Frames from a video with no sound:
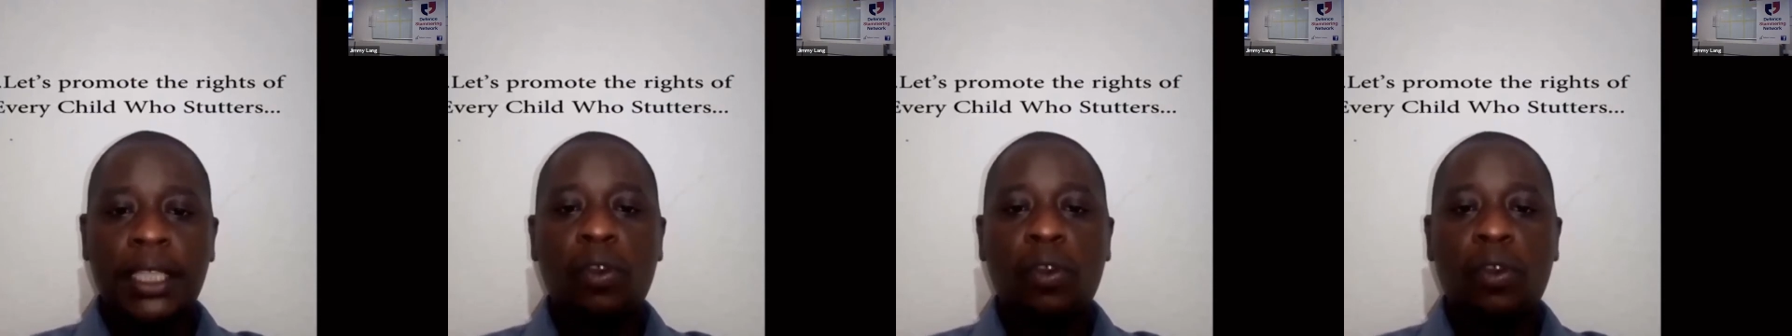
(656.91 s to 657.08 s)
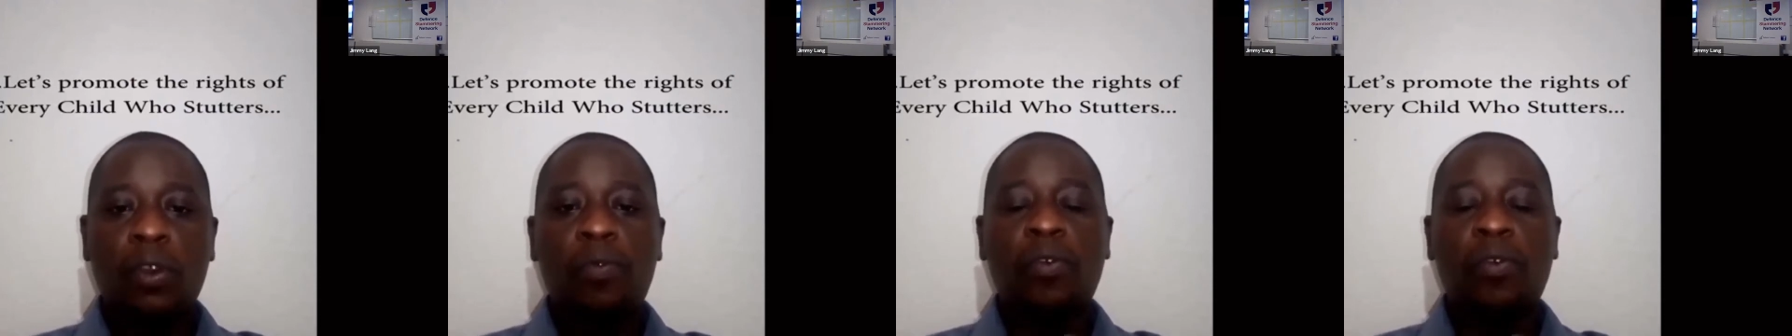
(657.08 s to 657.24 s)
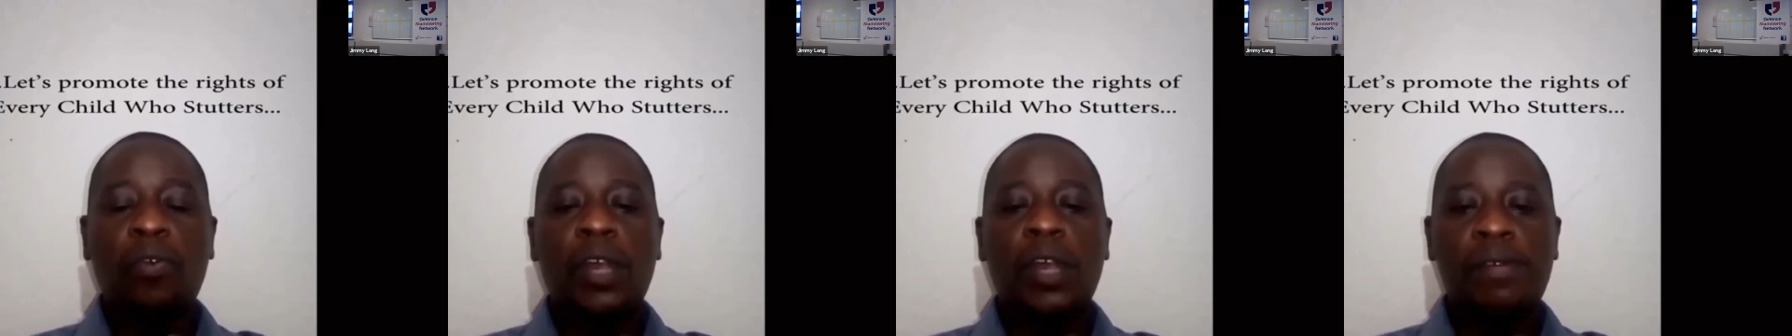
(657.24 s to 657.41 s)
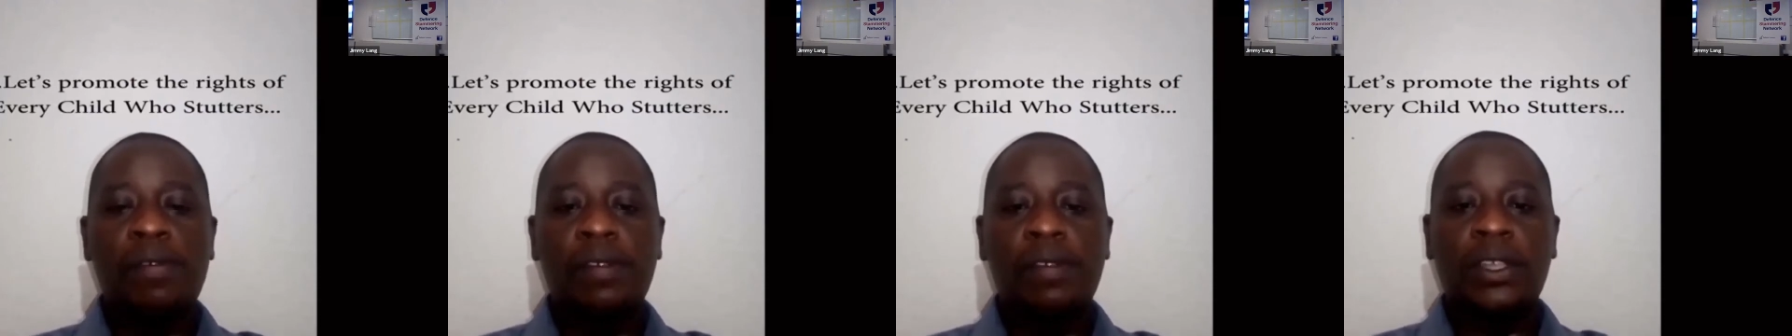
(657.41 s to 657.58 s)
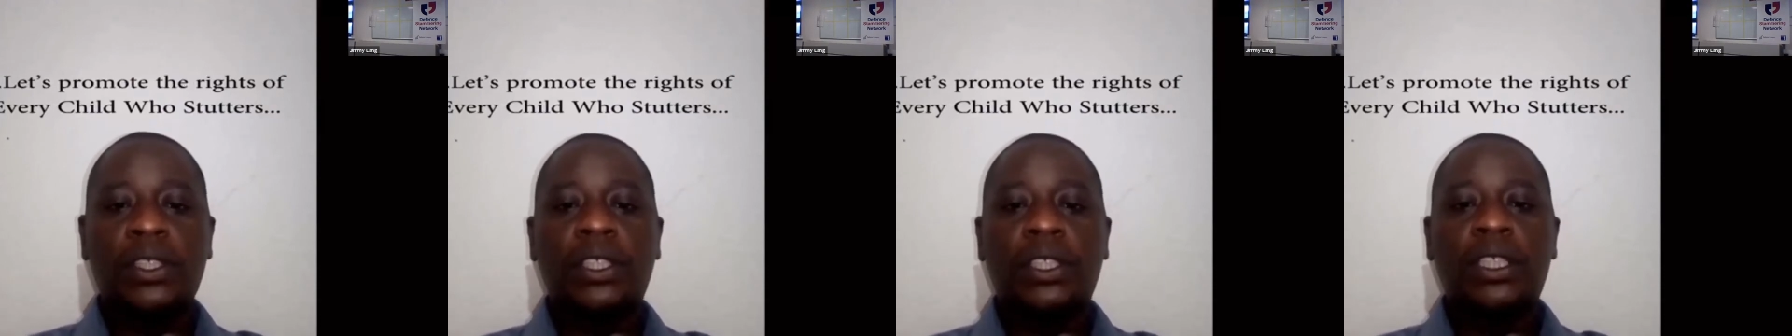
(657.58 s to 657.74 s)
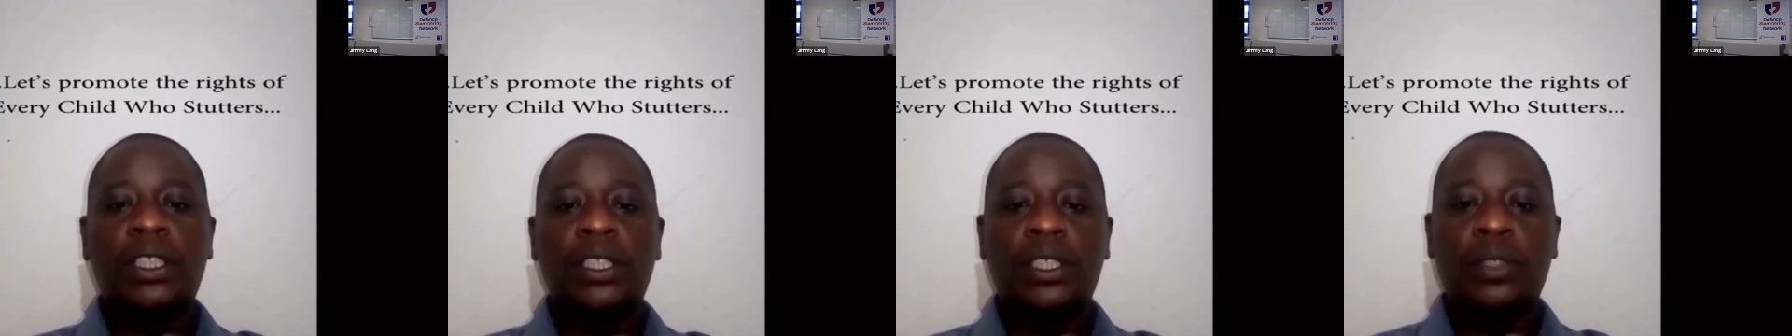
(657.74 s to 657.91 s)
Let's
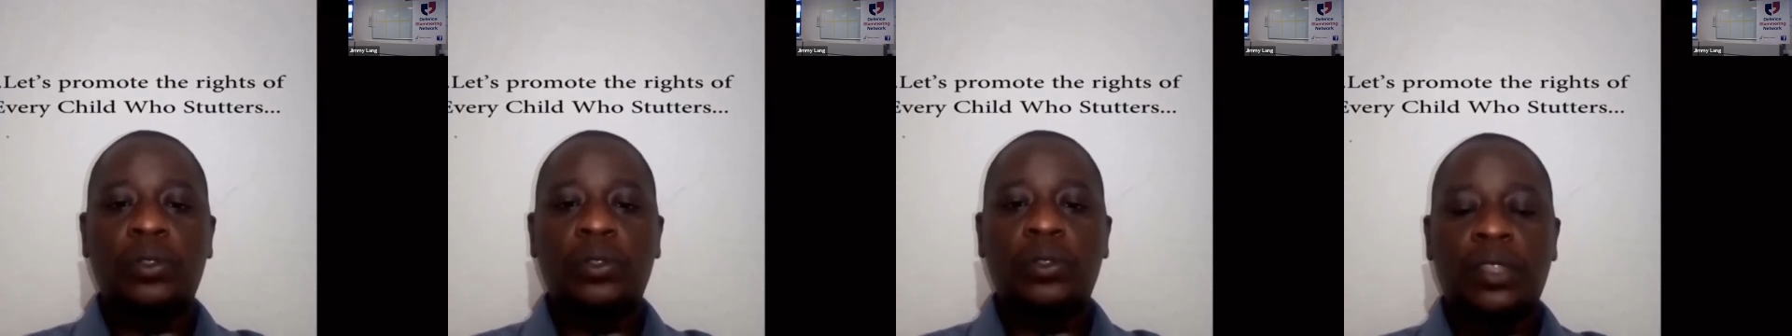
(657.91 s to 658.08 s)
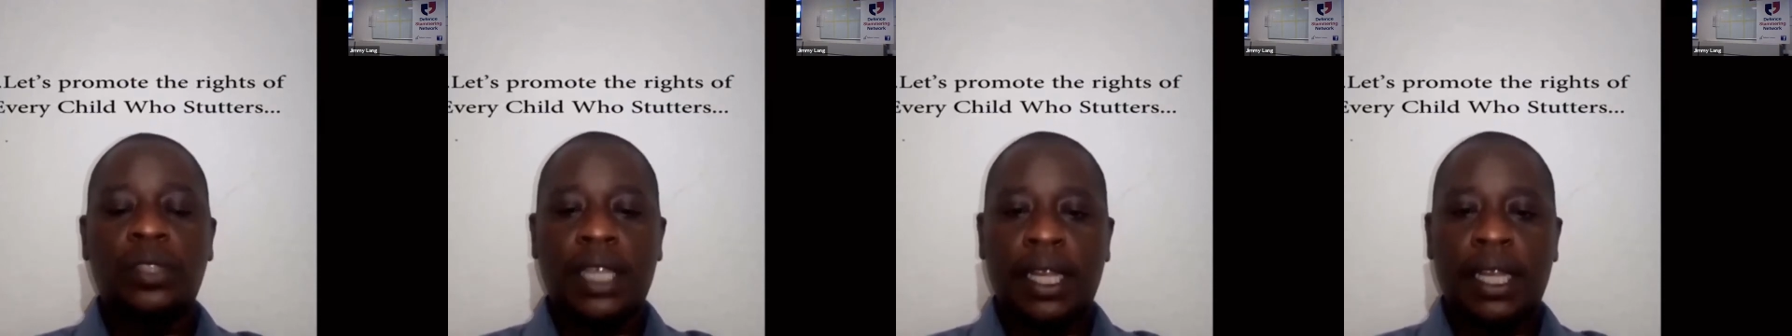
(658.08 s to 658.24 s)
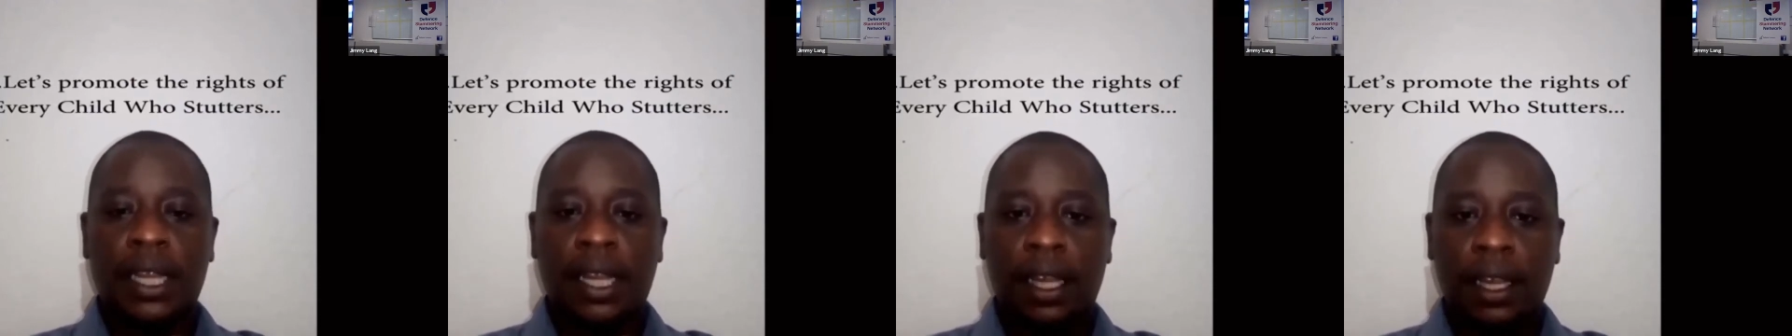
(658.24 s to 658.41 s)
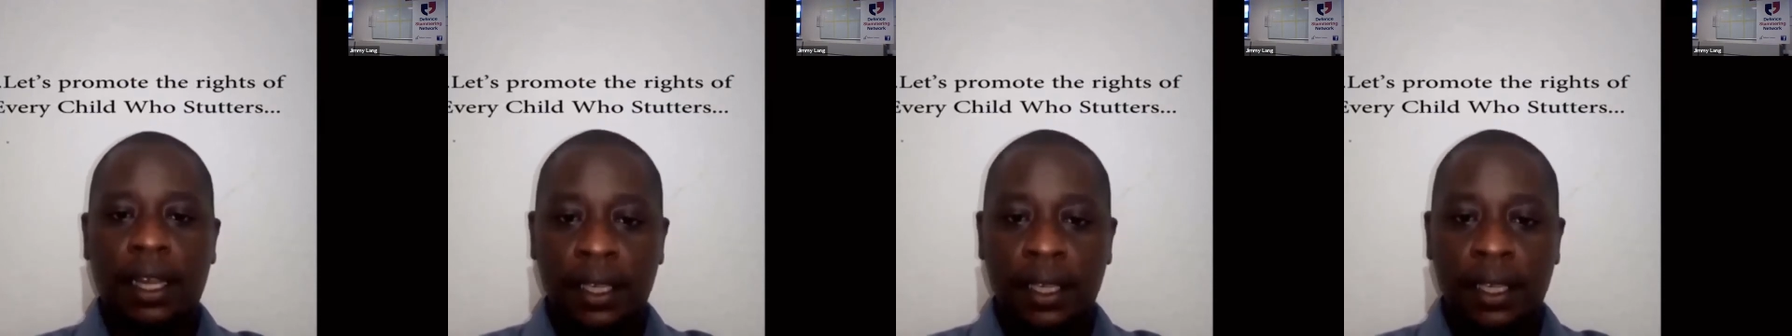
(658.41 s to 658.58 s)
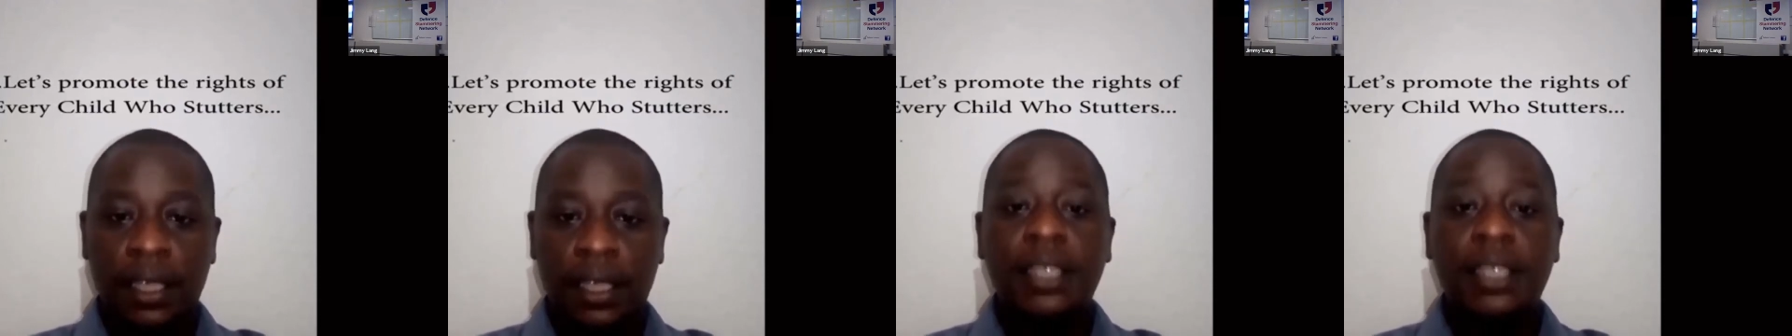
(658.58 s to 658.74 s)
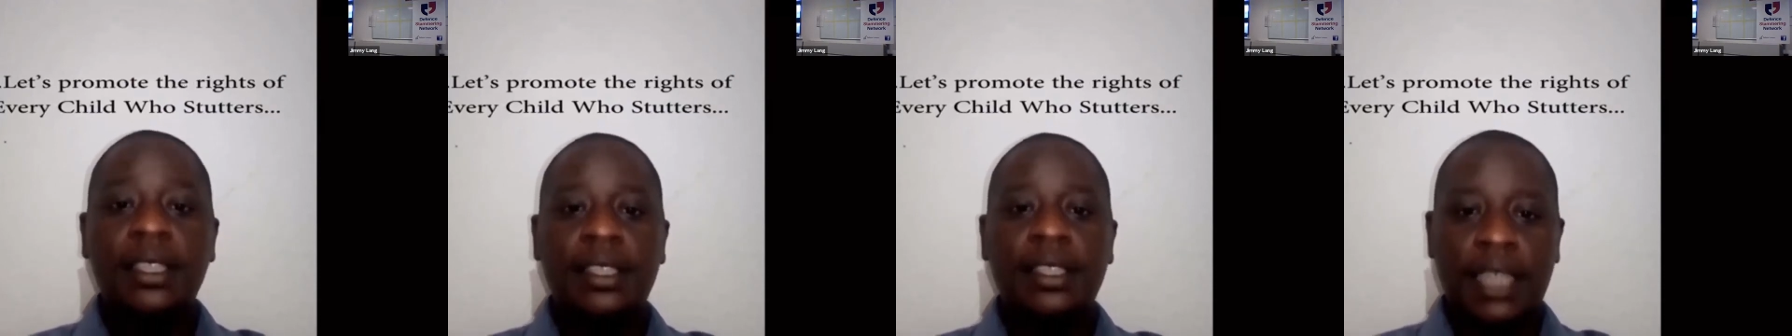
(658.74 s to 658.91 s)
promote
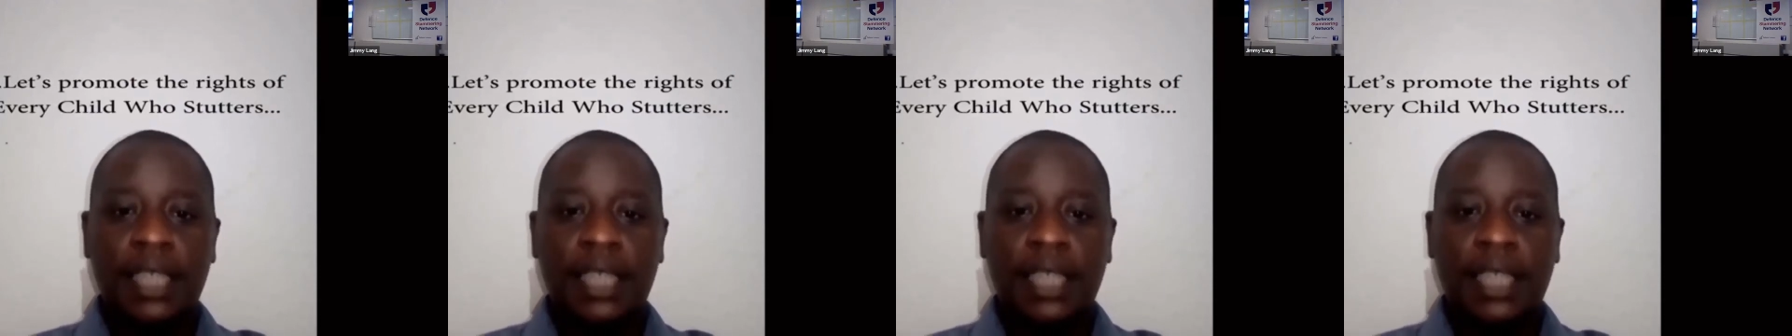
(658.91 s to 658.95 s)
the